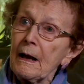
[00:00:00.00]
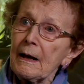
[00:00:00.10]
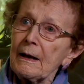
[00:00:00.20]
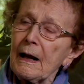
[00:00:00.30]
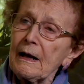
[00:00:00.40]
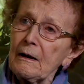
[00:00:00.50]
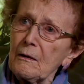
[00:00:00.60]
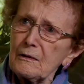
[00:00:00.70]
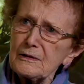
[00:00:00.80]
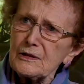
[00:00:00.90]
And I
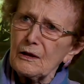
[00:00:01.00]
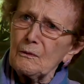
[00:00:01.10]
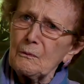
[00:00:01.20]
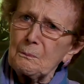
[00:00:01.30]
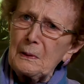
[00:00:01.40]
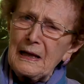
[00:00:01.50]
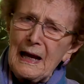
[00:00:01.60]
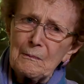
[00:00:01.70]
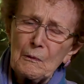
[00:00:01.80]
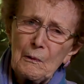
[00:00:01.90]
also
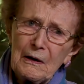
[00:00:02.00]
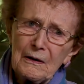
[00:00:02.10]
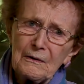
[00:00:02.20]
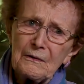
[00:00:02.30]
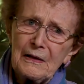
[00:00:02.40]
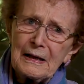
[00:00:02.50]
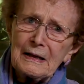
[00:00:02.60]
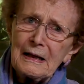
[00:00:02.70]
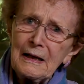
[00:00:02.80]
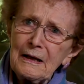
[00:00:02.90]
became aware that
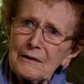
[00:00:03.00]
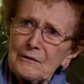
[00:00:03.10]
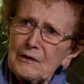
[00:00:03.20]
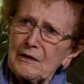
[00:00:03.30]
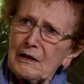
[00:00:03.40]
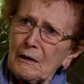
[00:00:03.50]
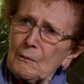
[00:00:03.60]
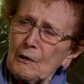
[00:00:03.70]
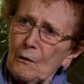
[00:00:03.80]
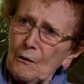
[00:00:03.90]
there
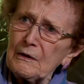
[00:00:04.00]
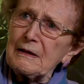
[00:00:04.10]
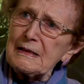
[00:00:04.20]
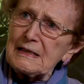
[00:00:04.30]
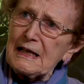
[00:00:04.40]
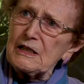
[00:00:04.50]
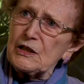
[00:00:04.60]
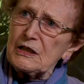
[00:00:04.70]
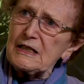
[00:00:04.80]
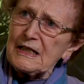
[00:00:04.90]
were
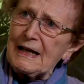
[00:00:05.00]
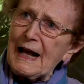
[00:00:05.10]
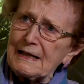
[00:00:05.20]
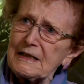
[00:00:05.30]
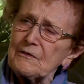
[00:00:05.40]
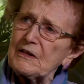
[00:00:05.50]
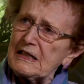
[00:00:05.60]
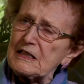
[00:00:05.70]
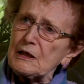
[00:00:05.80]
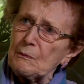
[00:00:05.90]
organizations and
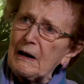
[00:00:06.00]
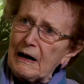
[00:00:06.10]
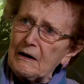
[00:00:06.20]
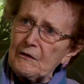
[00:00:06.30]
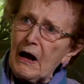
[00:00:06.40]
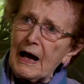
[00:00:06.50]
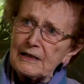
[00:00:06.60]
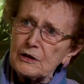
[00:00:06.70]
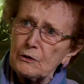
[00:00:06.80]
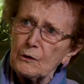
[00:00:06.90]
activities that went on in the high
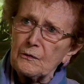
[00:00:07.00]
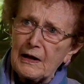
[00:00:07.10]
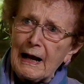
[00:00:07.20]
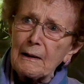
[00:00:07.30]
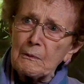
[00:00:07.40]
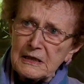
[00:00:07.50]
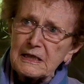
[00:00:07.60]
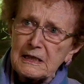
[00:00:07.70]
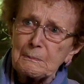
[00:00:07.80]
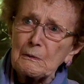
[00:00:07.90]
school that I
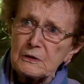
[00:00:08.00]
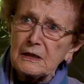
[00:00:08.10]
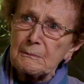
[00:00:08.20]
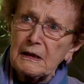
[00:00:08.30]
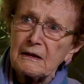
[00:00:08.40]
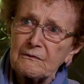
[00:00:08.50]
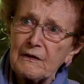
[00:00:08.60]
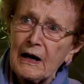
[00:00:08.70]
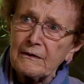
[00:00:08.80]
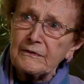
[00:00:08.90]
wasn't supposed to be
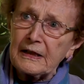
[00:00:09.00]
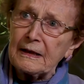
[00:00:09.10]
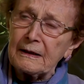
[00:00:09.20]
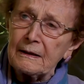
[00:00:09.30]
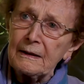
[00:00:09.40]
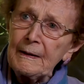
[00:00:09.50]
involved in.